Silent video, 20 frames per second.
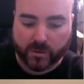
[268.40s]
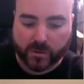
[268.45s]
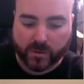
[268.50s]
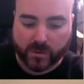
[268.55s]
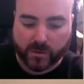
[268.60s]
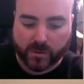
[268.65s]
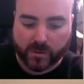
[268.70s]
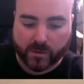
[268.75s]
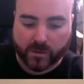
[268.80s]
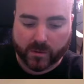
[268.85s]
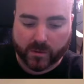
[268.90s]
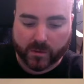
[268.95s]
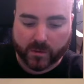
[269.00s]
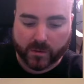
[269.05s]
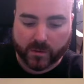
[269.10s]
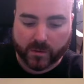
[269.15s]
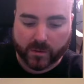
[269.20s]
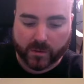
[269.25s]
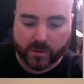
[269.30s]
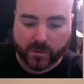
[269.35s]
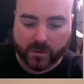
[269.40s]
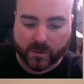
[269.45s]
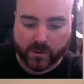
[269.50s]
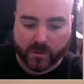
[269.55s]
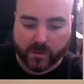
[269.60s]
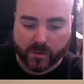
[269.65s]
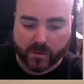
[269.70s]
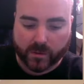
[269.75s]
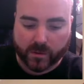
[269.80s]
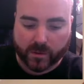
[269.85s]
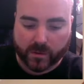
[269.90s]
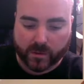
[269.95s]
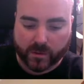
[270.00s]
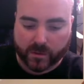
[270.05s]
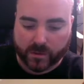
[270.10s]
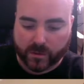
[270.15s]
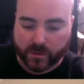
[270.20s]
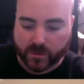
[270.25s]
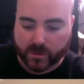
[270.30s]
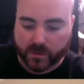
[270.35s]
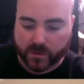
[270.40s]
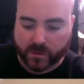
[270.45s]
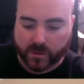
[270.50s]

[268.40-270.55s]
Nothing is said.